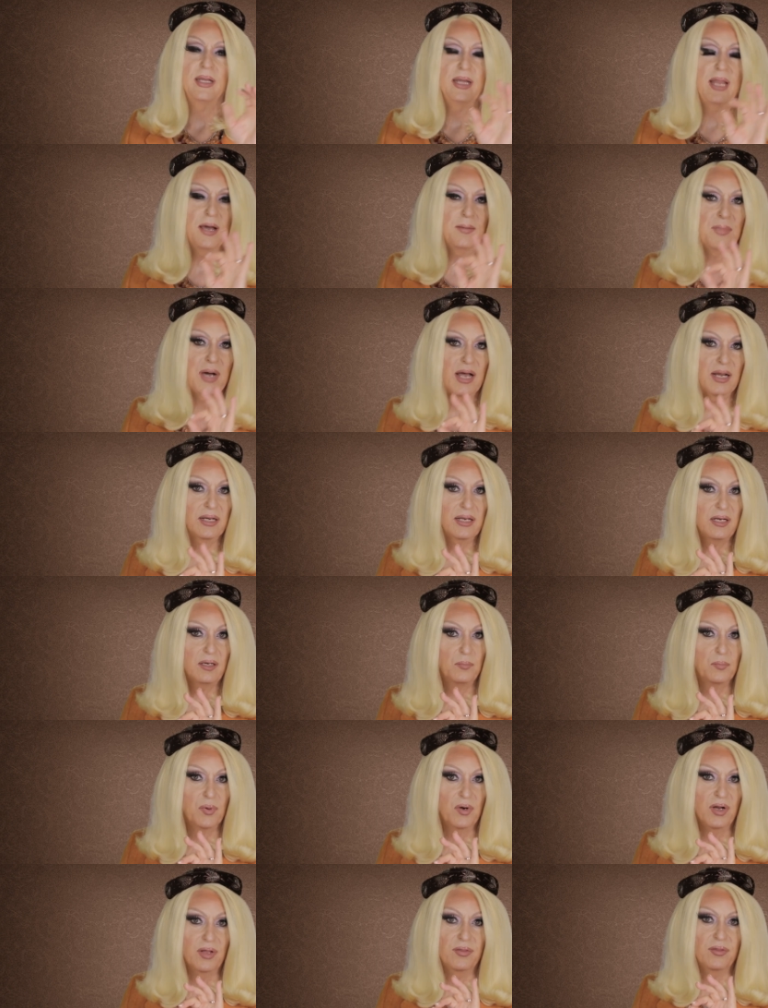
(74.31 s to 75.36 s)
Now, my little
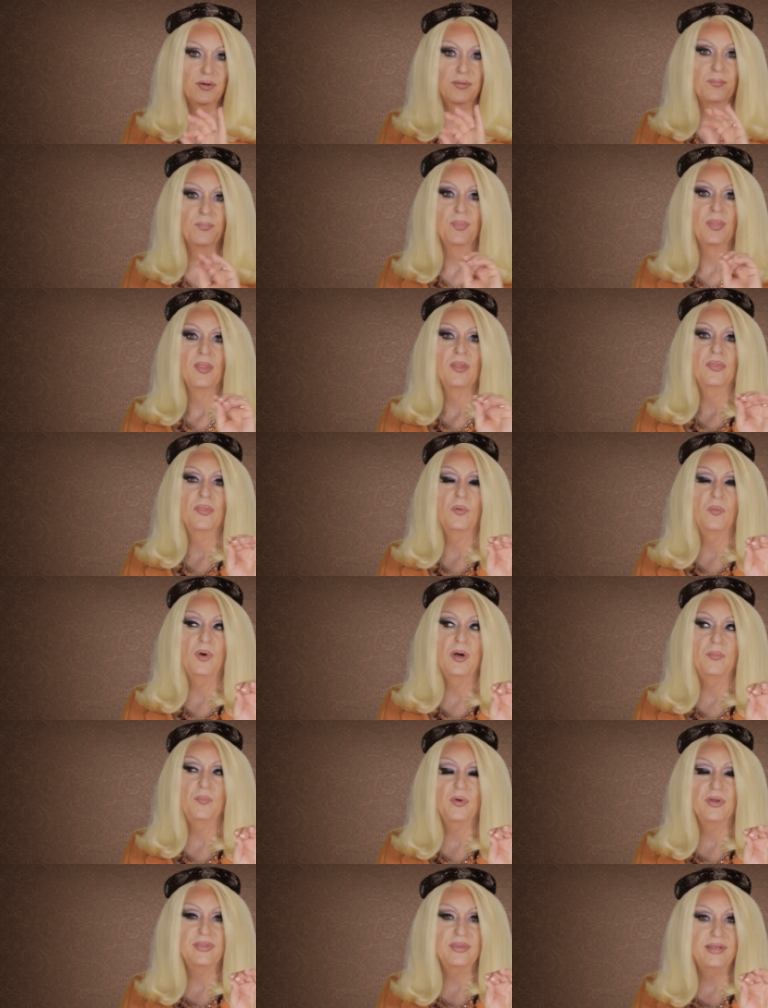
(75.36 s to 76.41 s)
brother, the
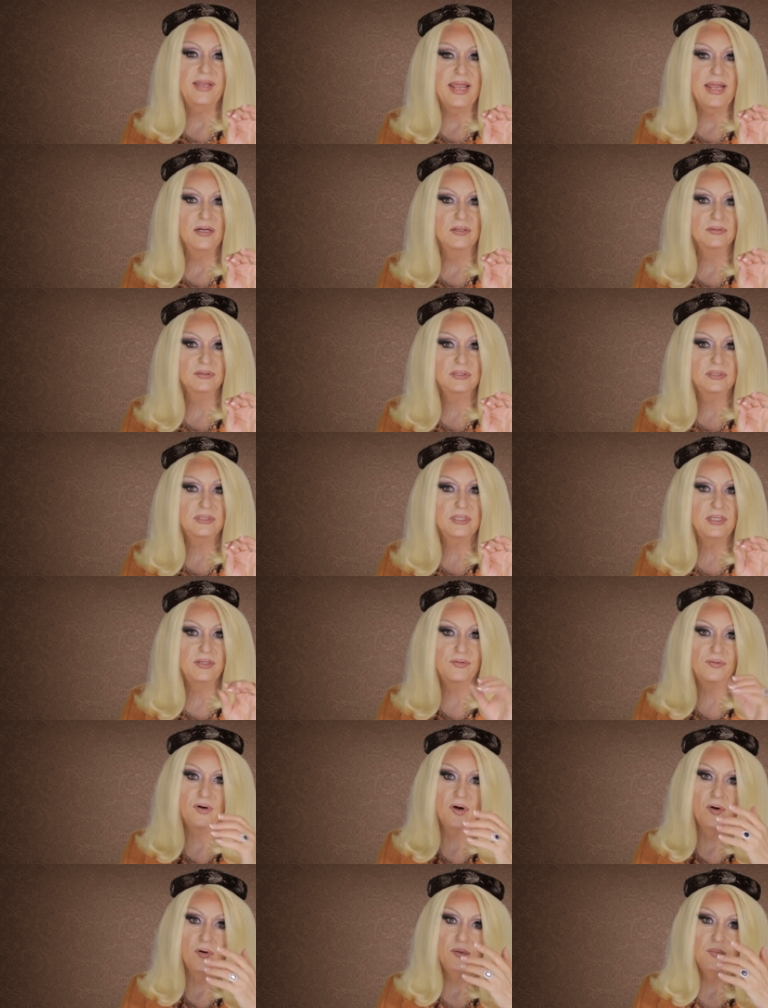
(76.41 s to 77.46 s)
one with Down
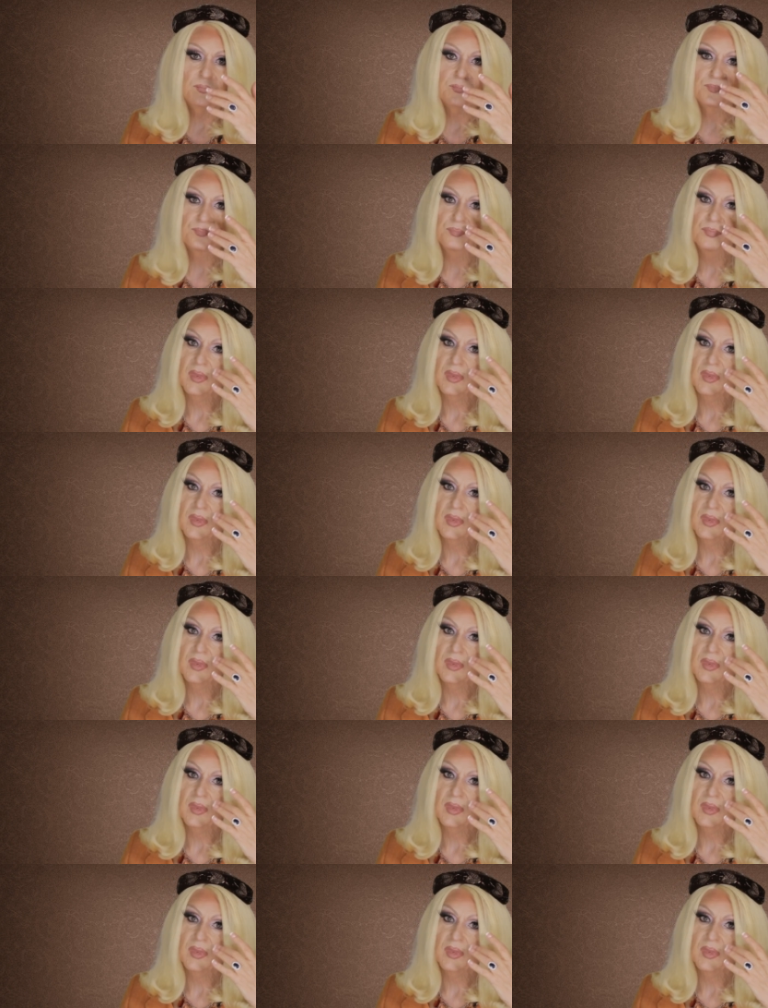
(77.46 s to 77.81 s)
syndrome,